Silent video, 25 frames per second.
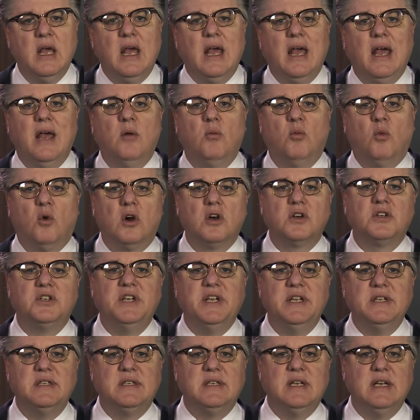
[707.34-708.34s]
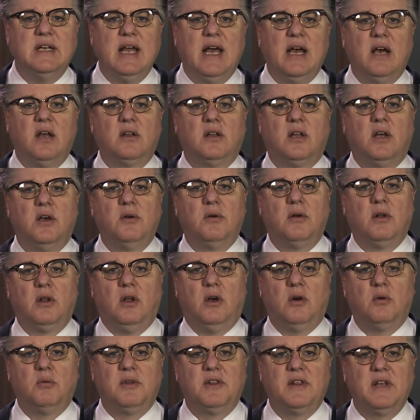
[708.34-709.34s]
and worksheets to download
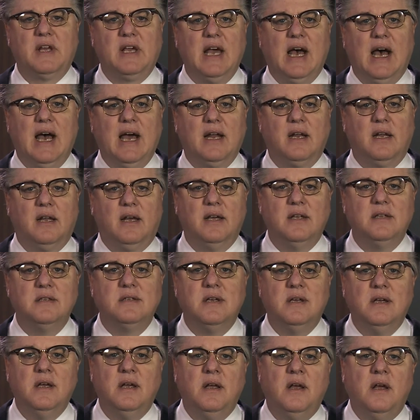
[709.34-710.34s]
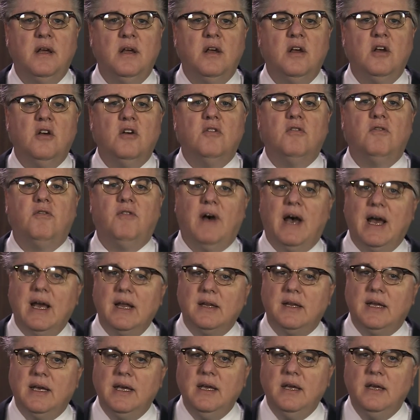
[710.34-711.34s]
along with the guidelines.
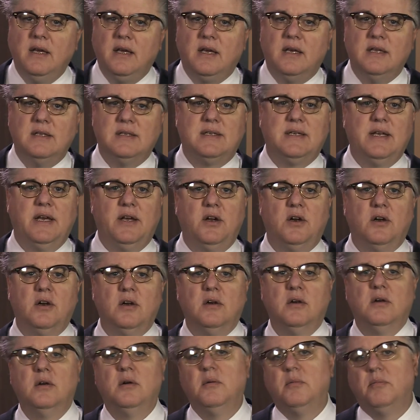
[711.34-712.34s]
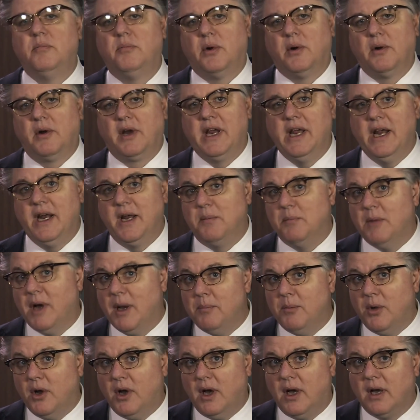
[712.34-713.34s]
Finally, consider getting my
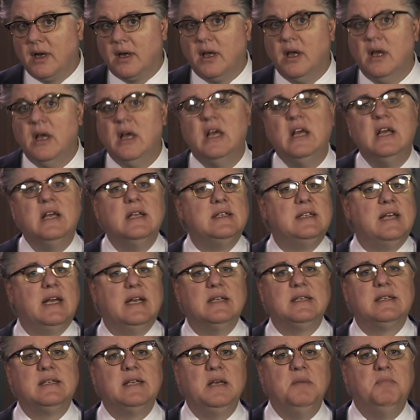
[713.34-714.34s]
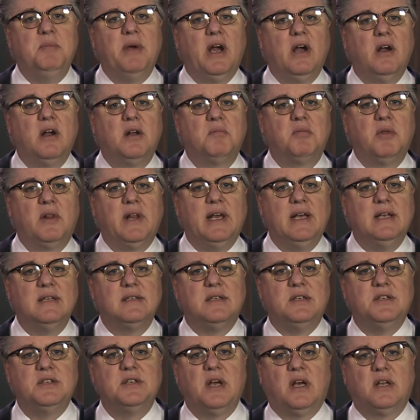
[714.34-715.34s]
book, Tennessee Parenting
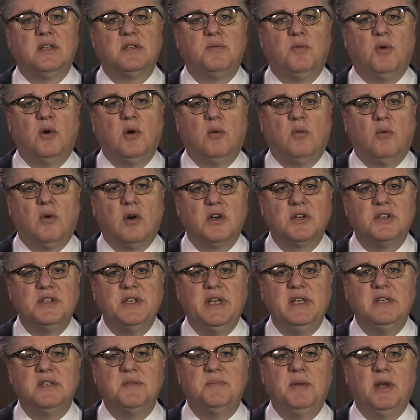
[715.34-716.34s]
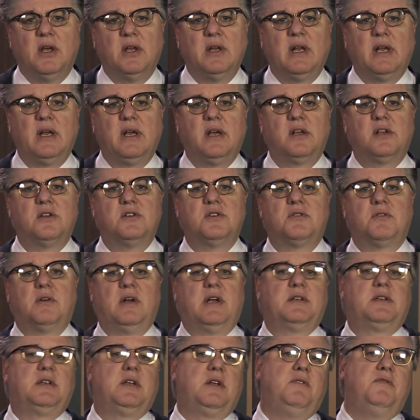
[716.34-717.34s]
Plans and Child Support Worksheets, Building a
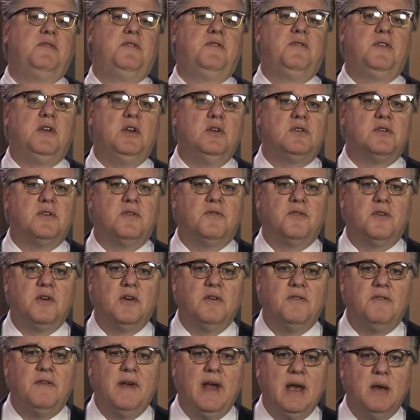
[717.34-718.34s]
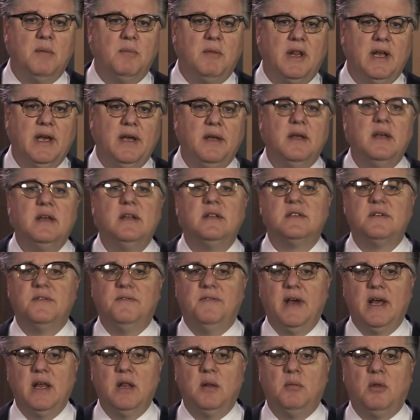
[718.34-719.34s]
Constructive Future for Your Family. It's
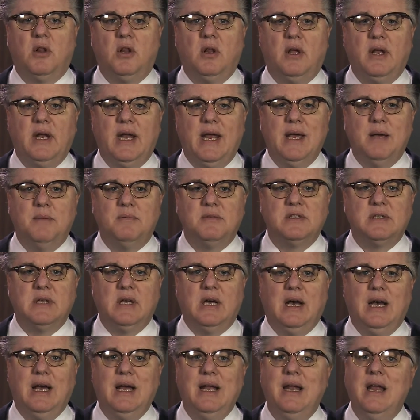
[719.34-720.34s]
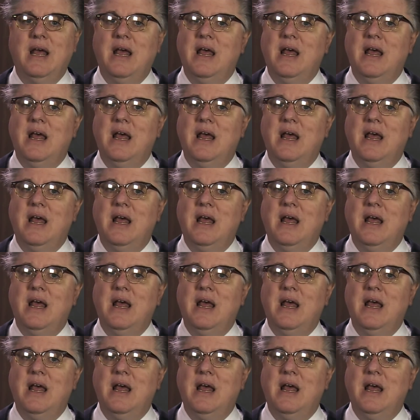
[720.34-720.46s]
available on Amazon.